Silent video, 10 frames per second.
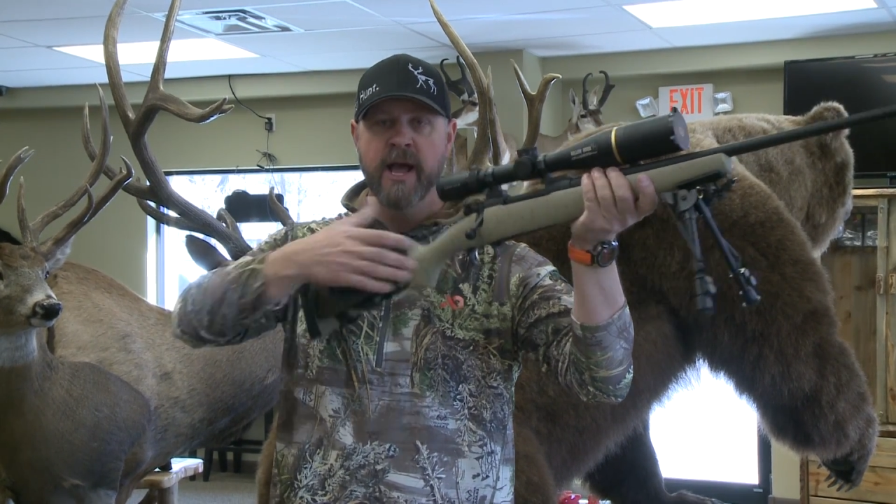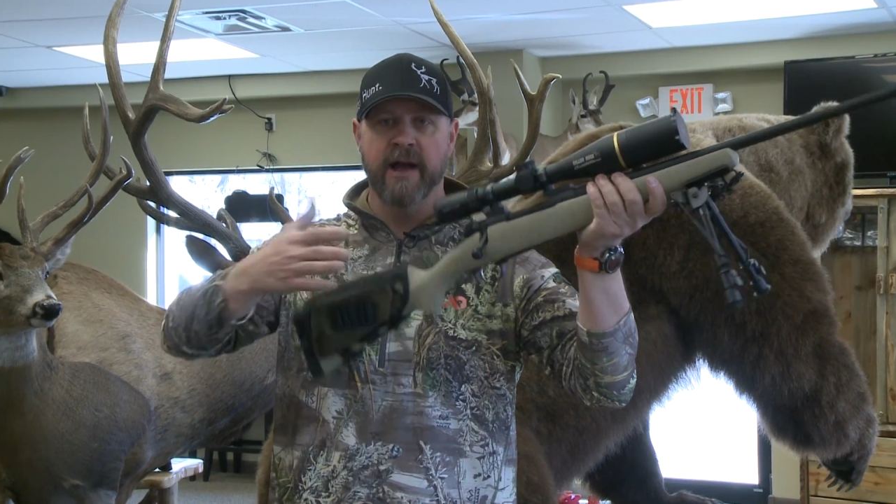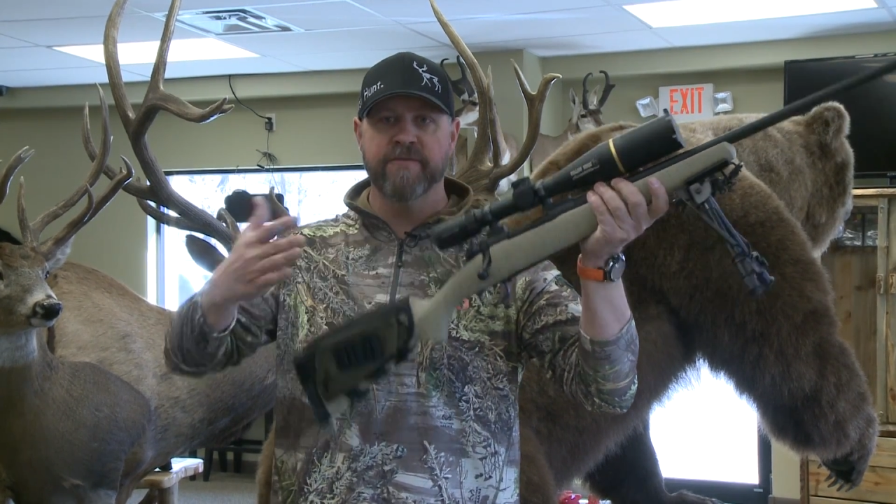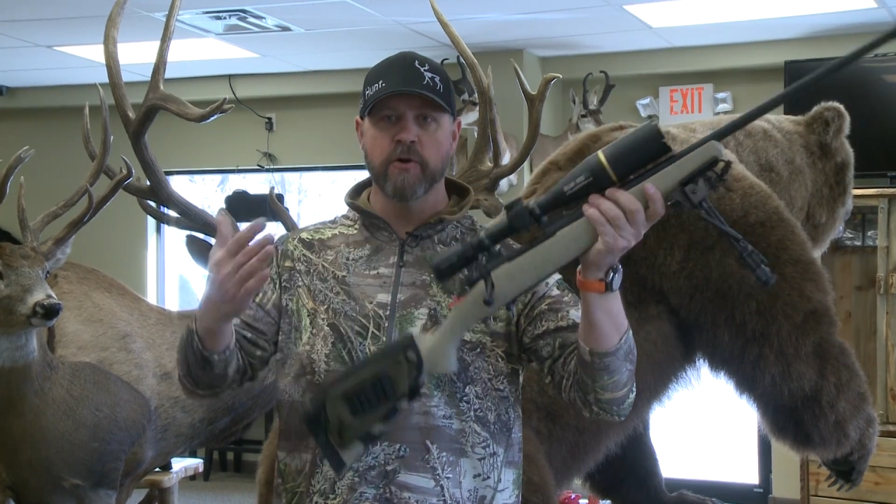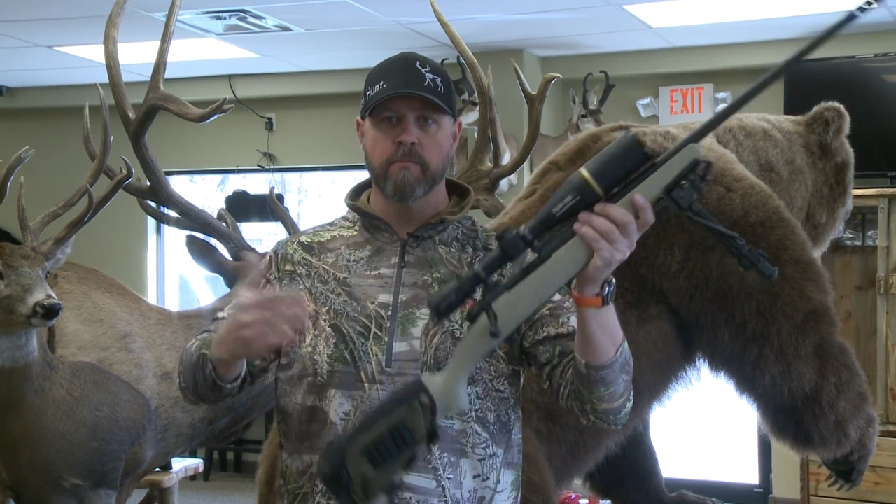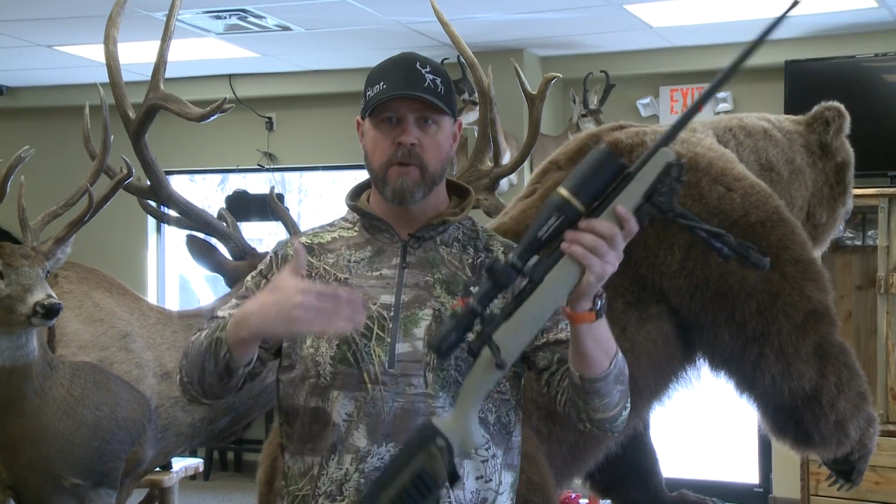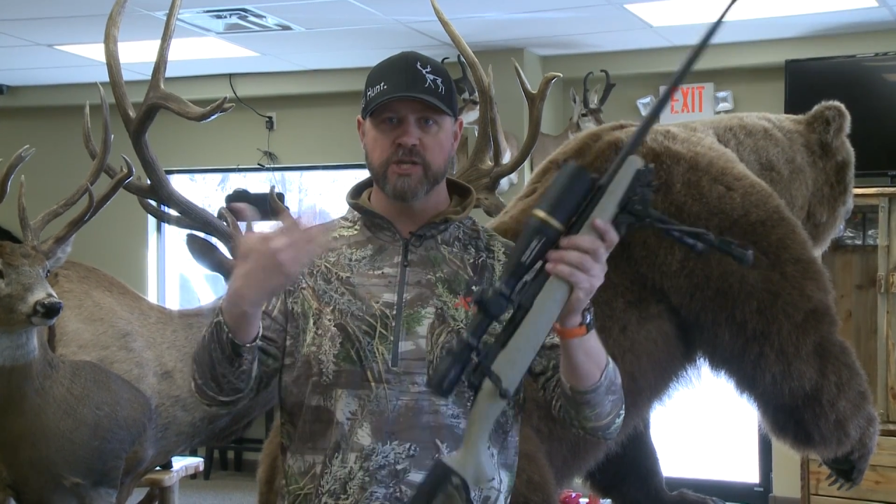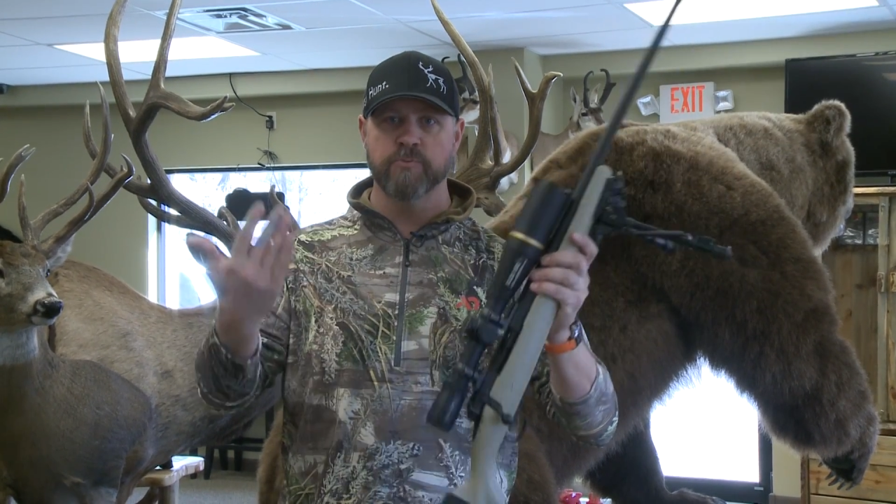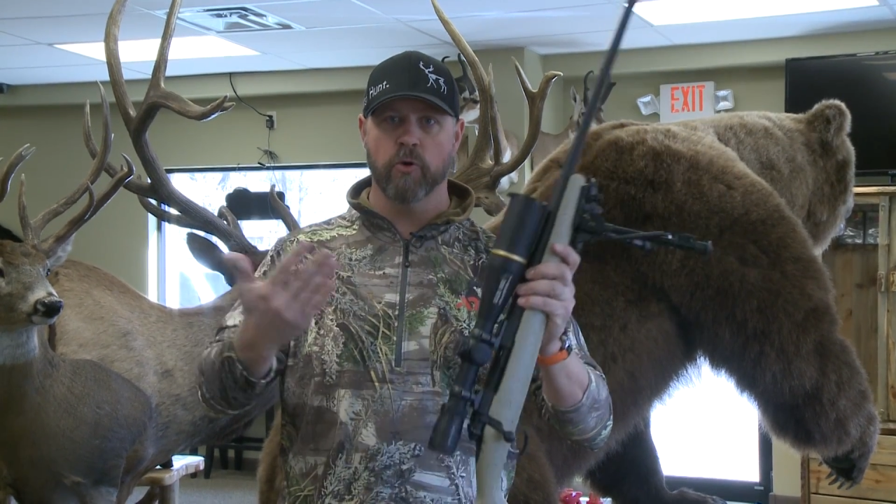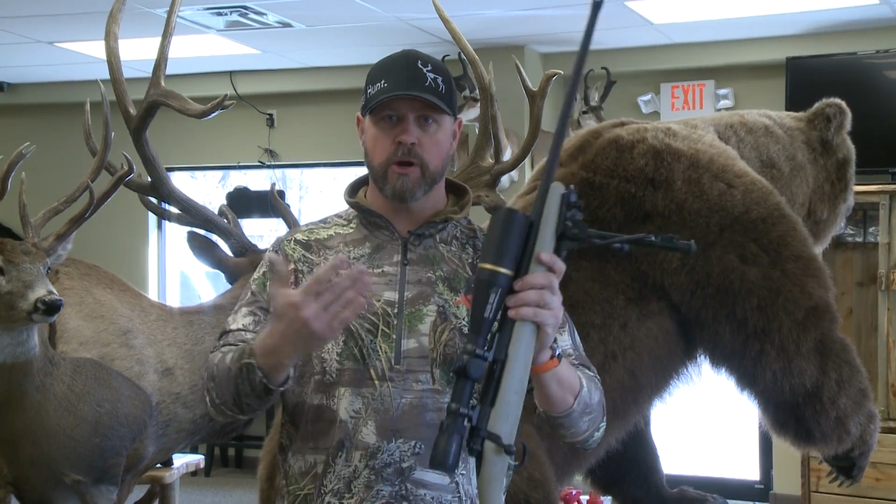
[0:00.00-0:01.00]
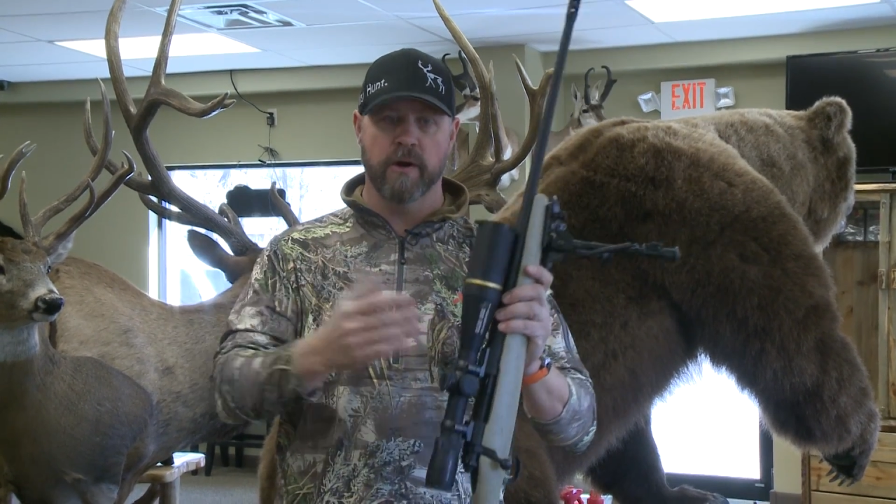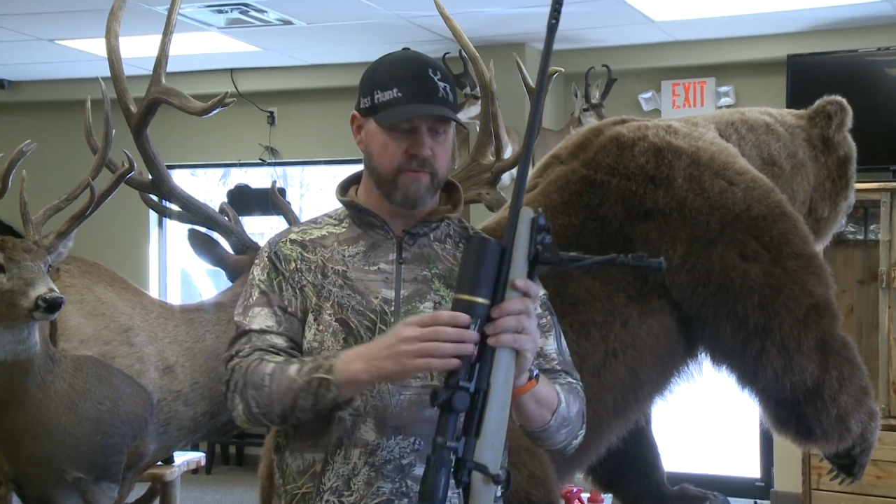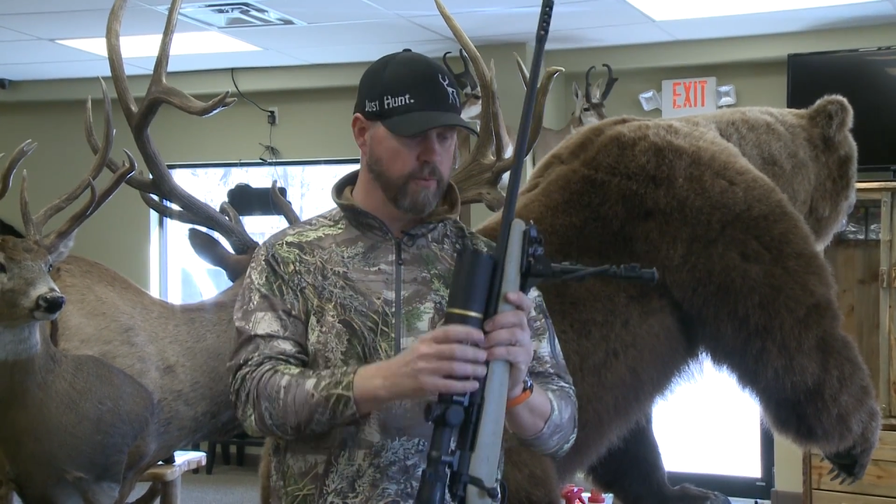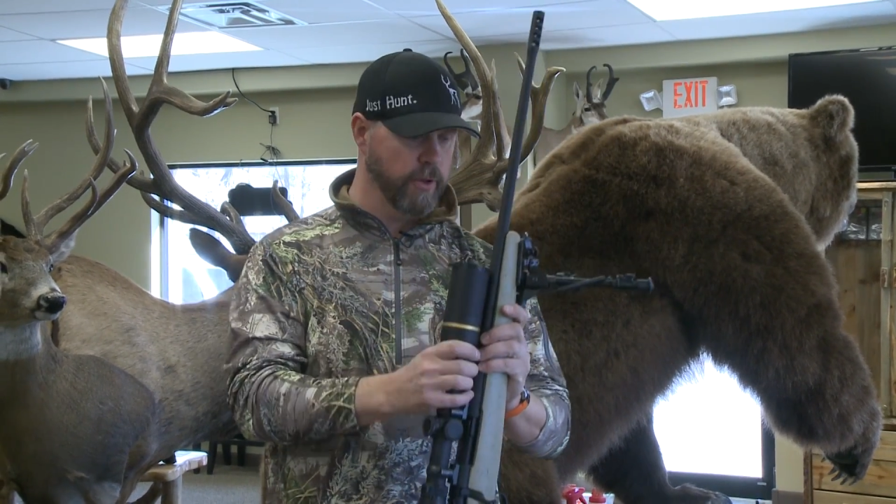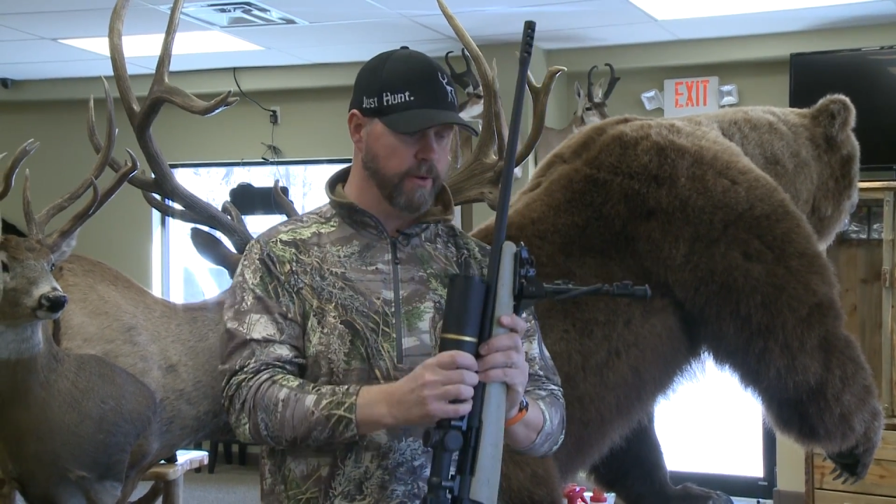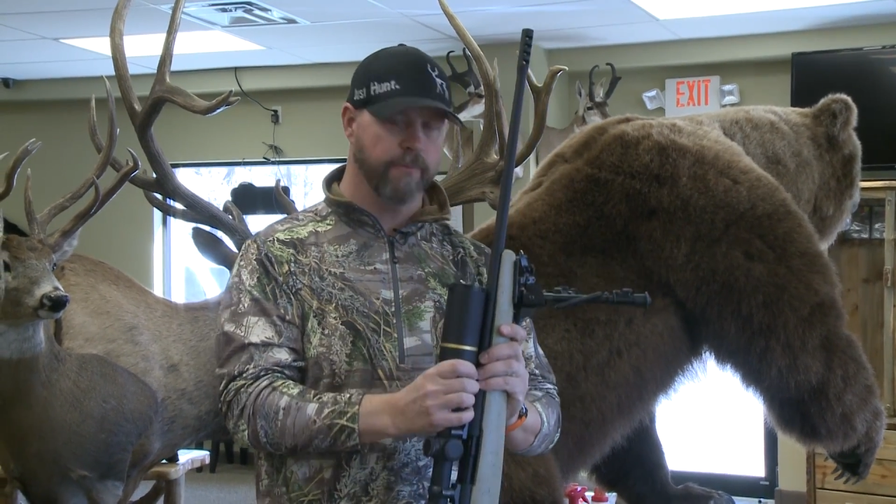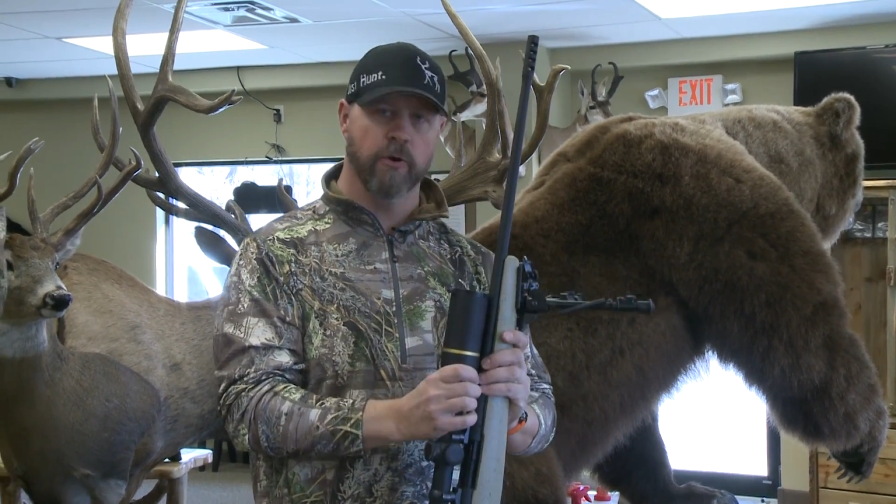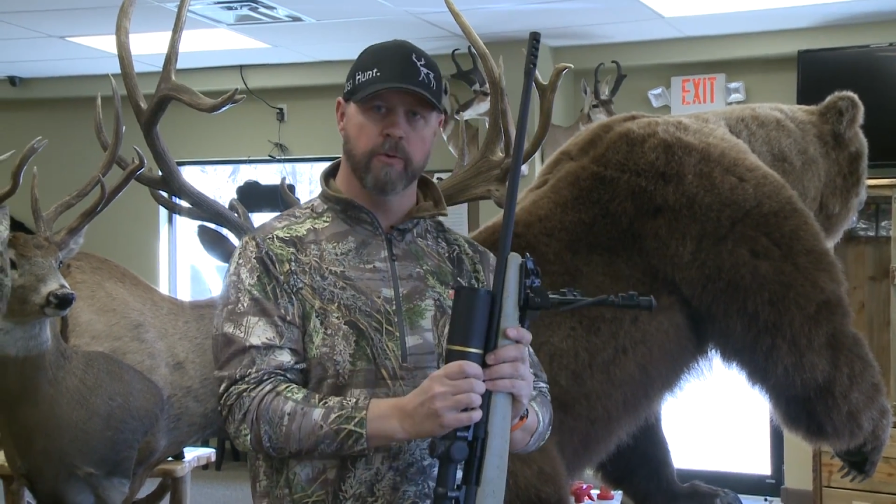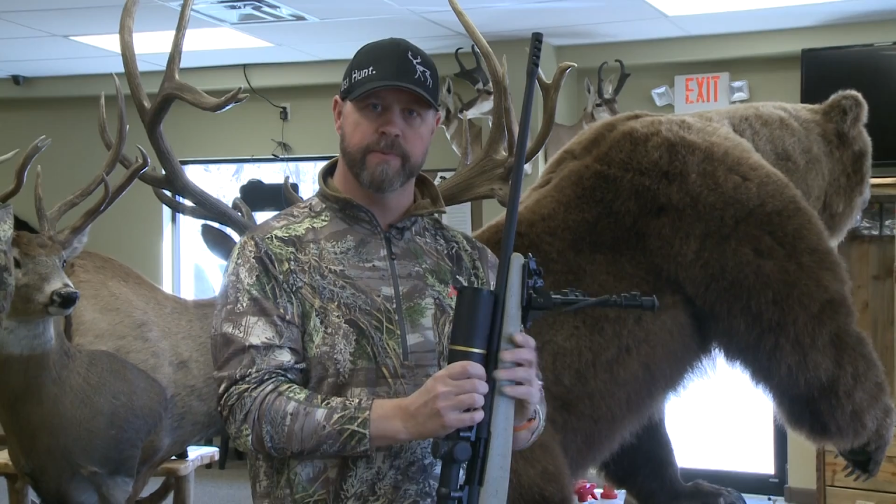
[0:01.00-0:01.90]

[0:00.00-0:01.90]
I feel much more comfortable in a prone